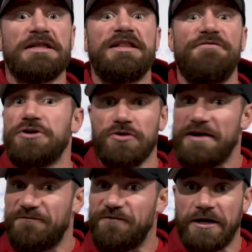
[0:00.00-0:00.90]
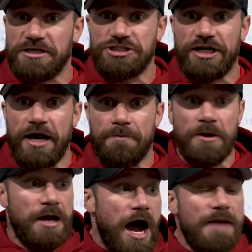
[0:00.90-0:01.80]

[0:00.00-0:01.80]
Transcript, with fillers: loving your life, fucking shit up.